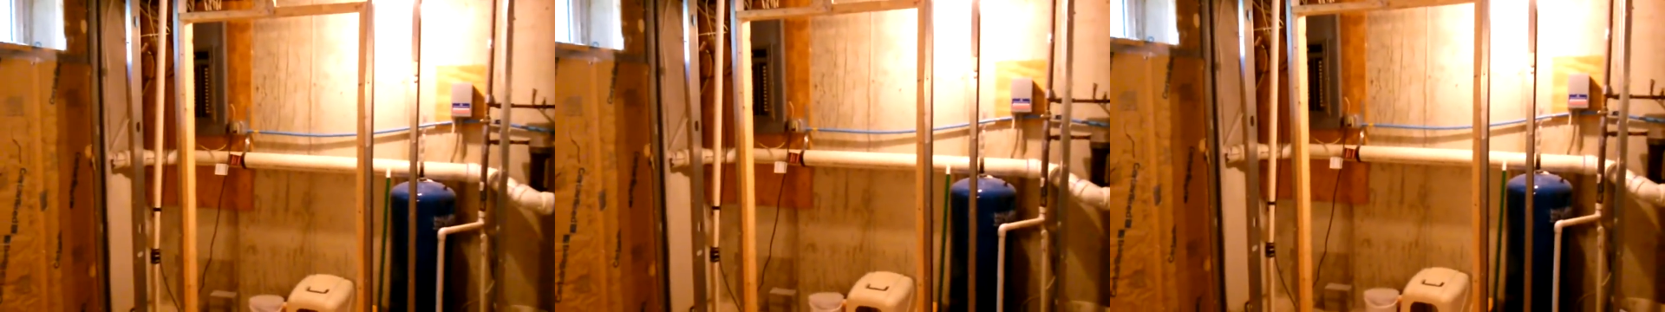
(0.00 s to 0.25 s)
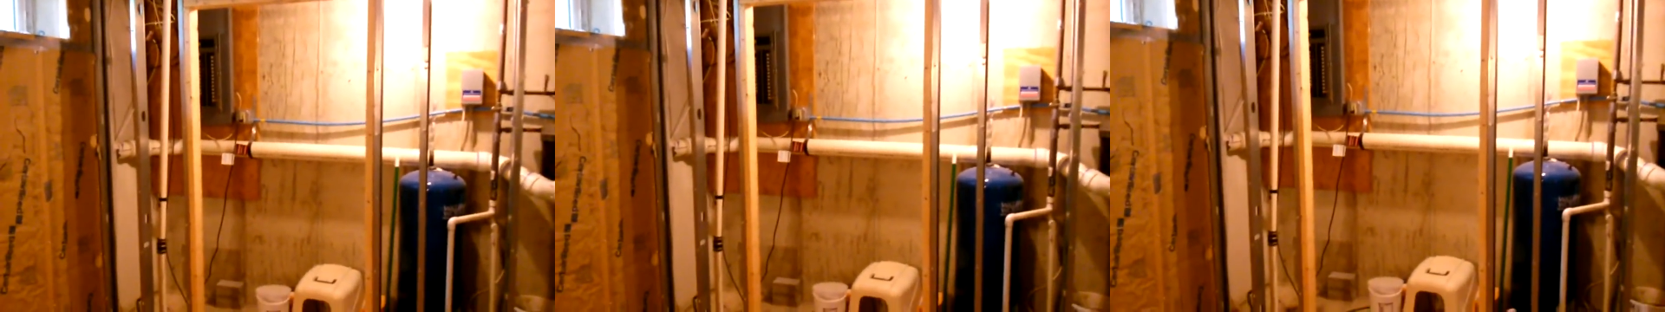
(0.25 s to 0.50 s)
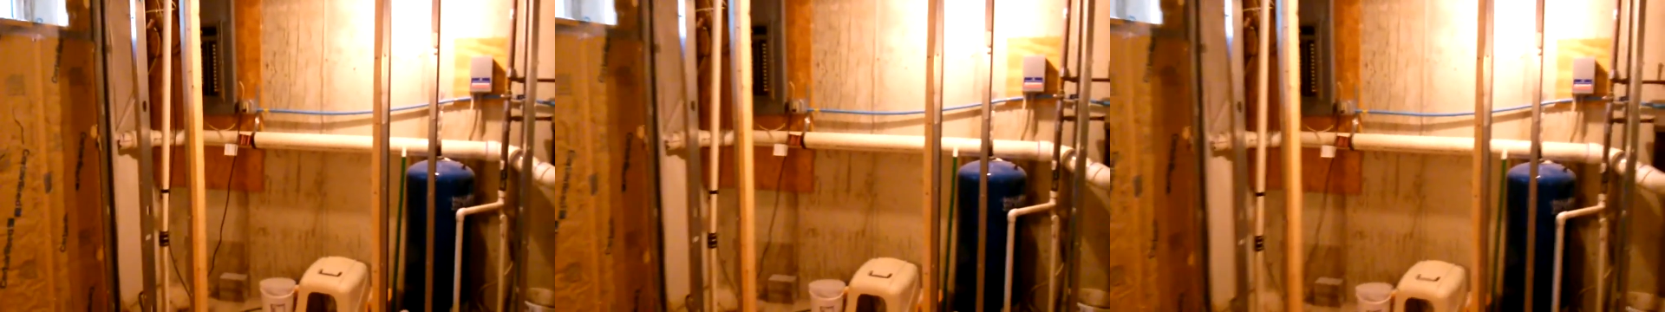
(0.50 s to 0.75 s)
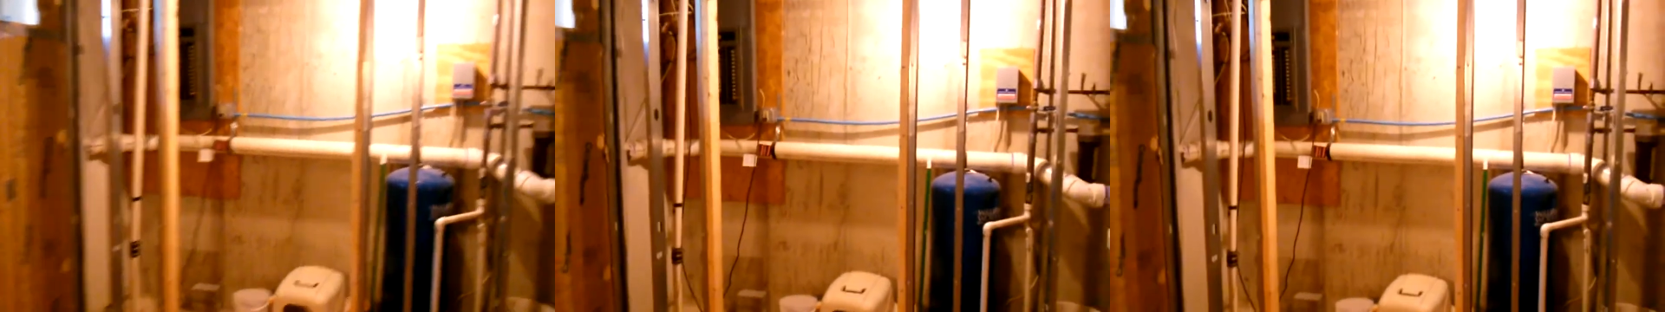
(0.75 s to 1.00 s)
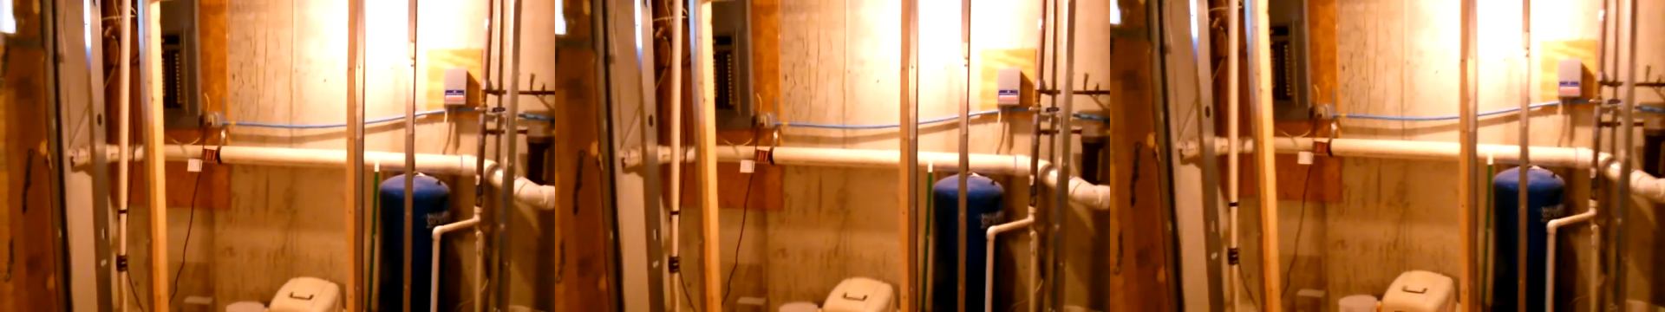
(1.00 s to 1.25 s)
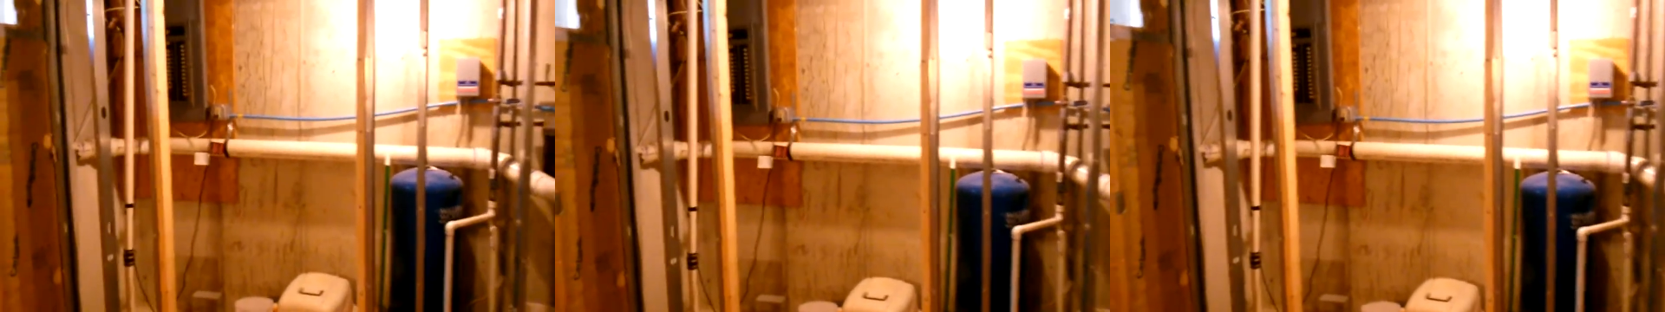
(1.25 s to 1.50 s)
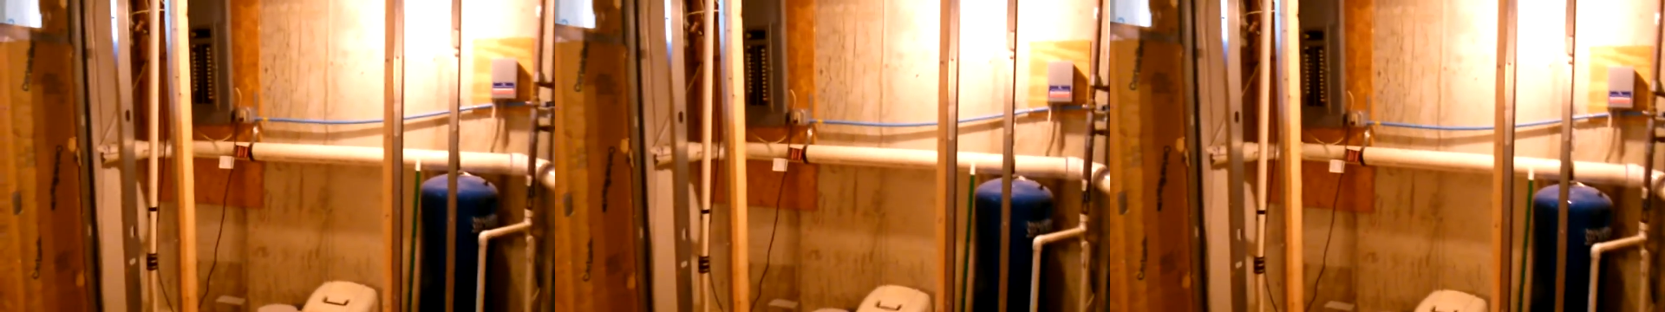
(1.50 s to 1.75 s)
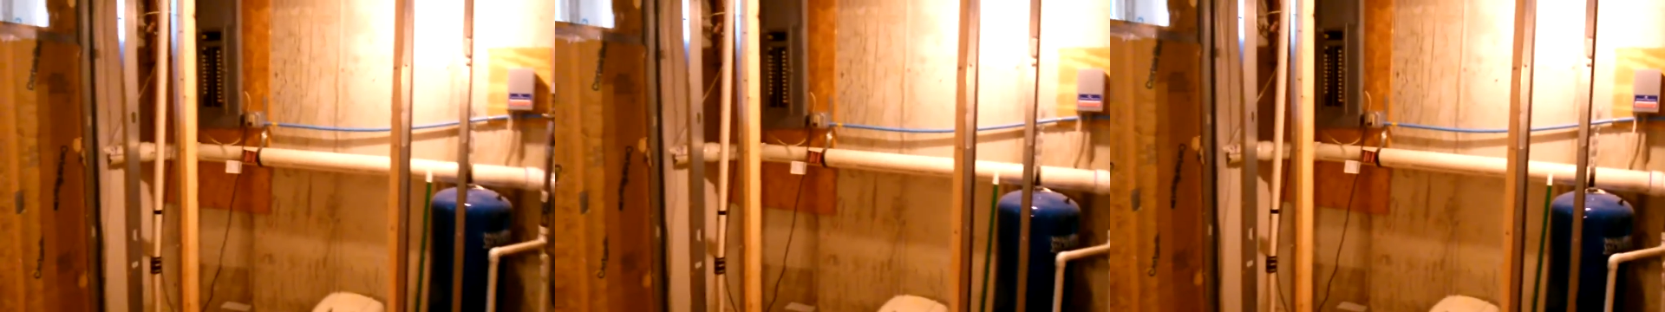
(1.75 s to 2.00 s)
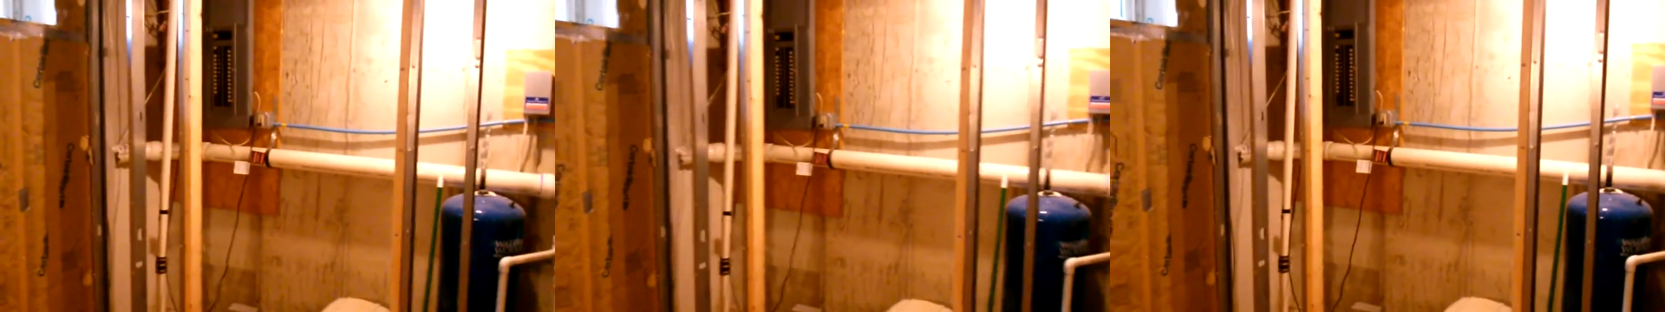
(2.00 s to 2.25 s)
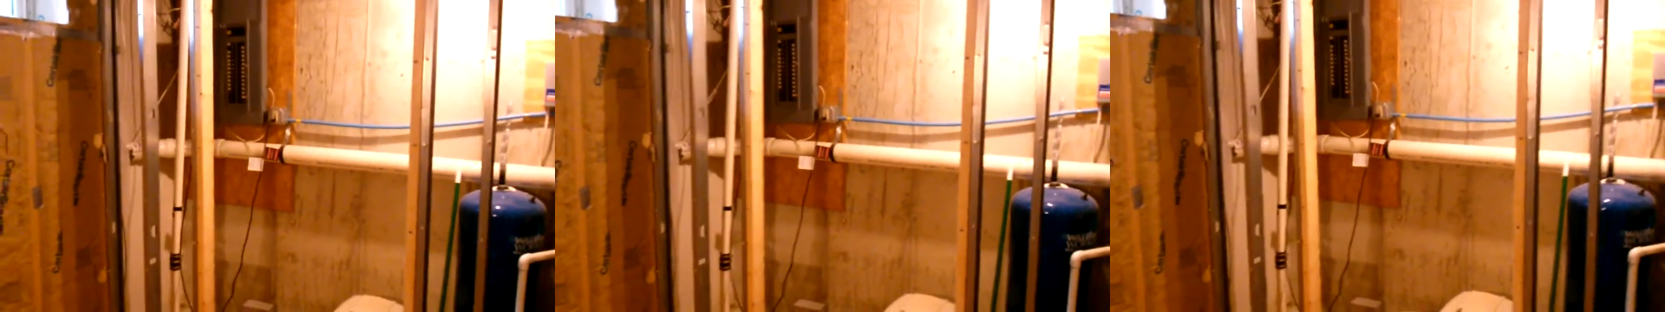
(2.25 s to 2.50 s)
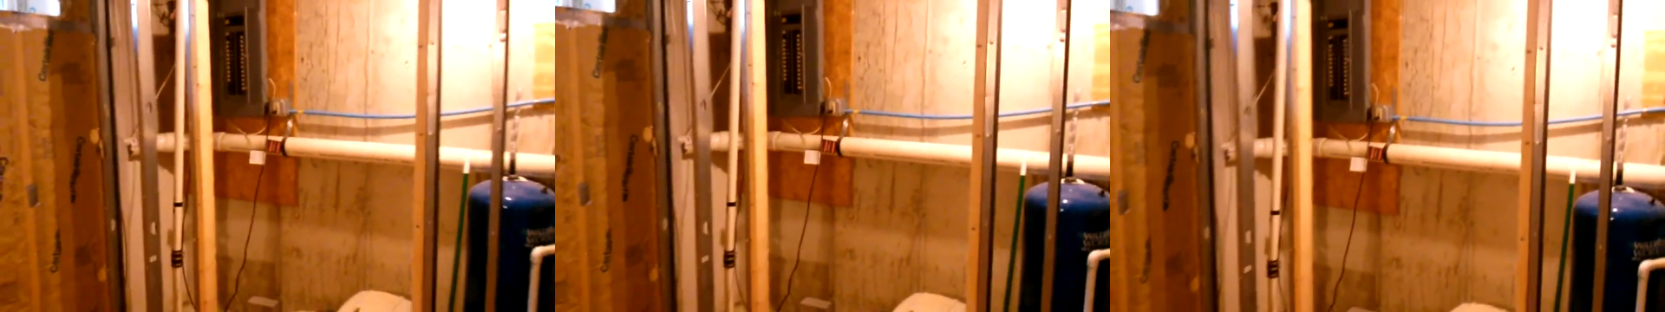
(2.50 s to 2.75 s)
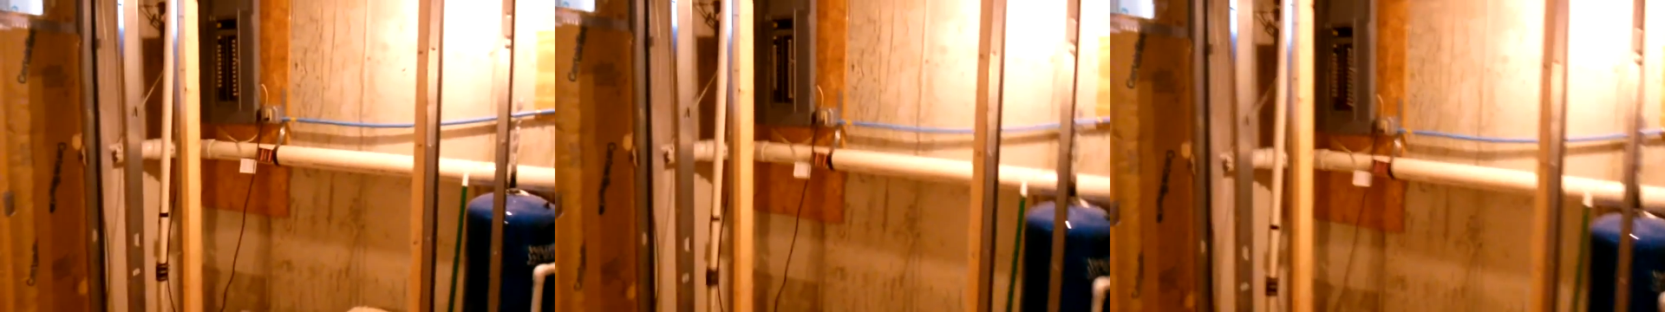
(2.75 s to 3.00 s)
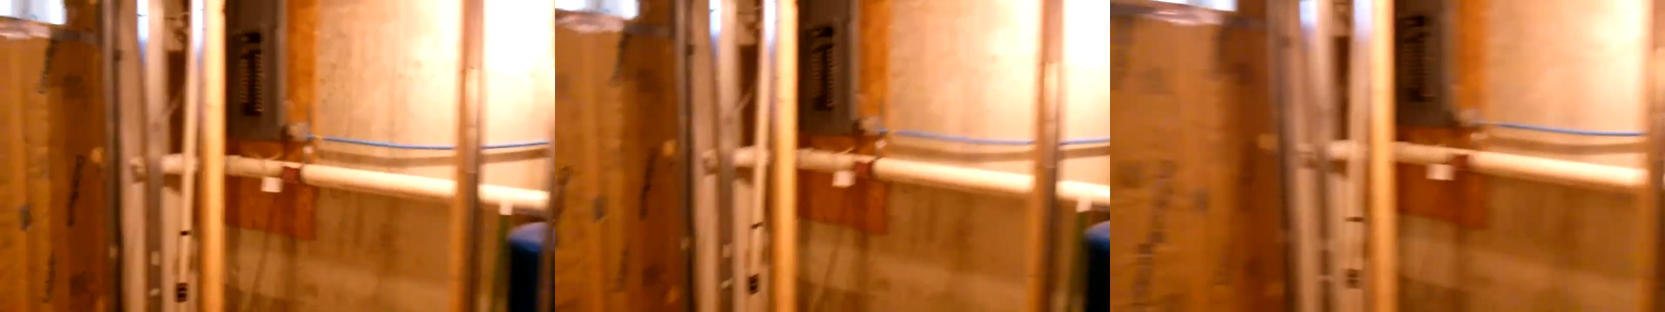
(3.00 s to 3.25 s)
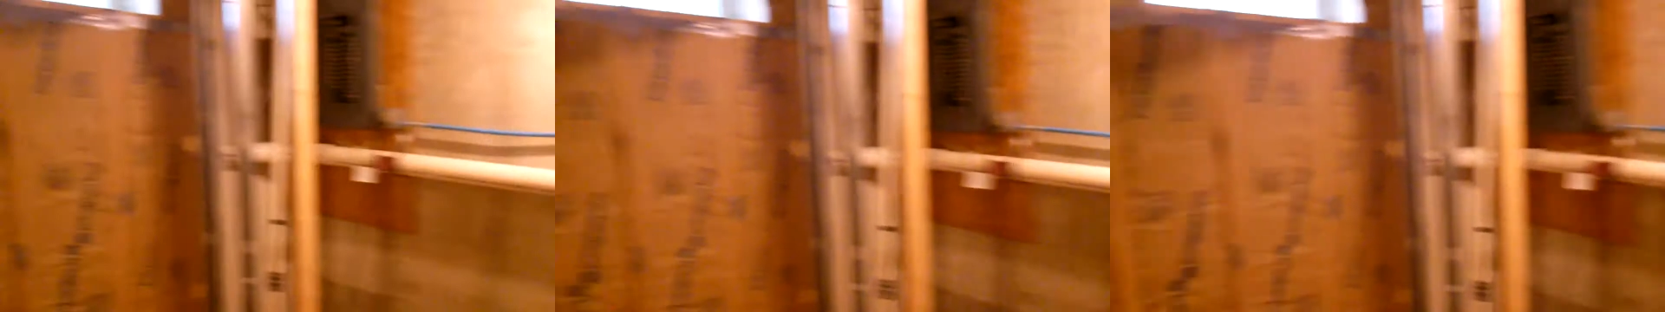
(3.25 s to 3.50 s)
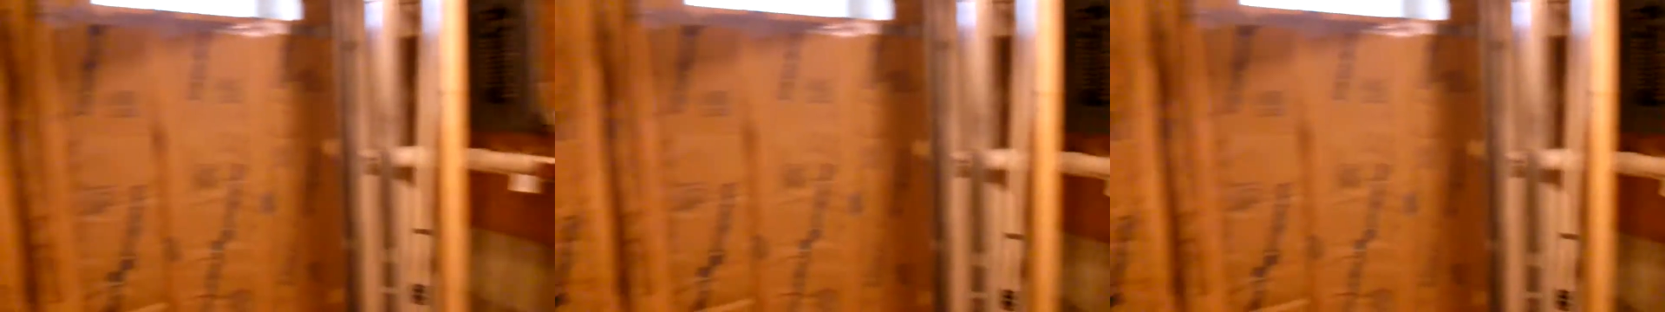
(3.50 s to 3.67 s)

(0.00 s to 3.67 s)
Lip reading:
(no speaker visible)